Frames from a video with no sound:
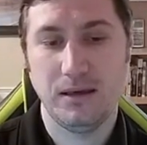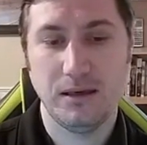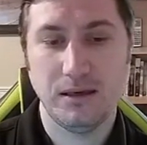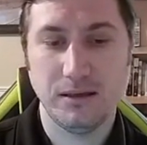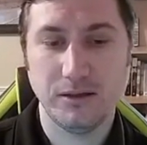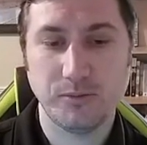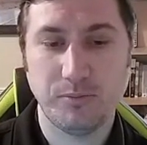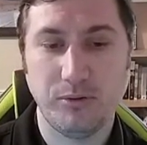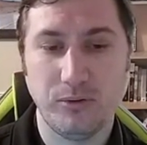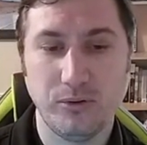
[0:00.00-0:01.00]
his
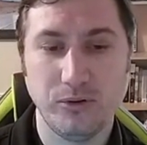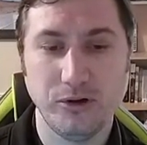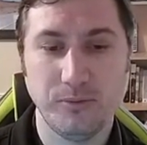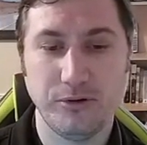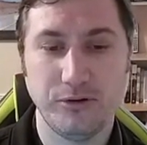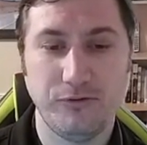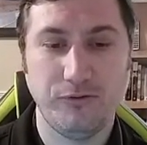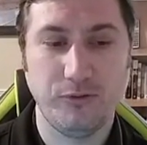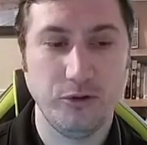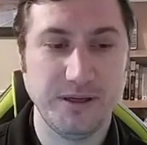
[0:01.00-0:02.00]
poor
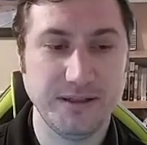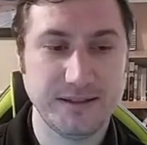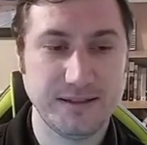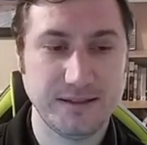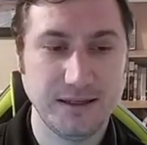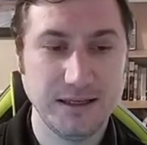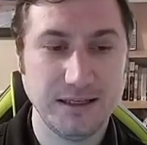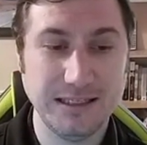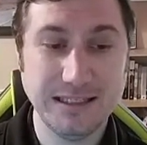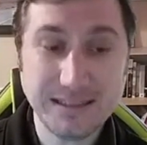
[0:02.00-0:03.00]
performance
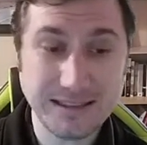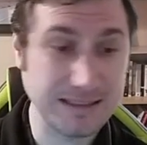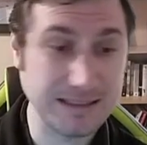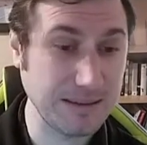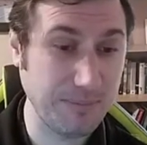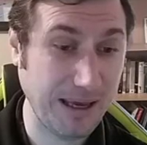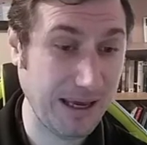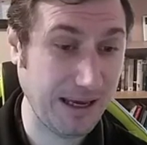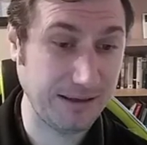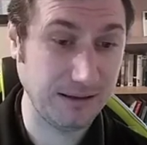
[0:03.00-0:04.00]
isn't
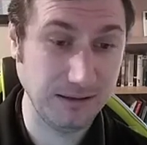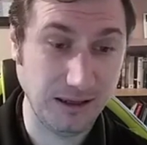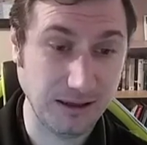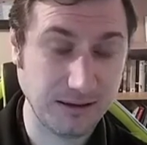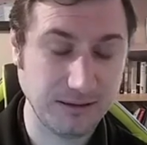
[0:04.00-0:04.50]
bad luck.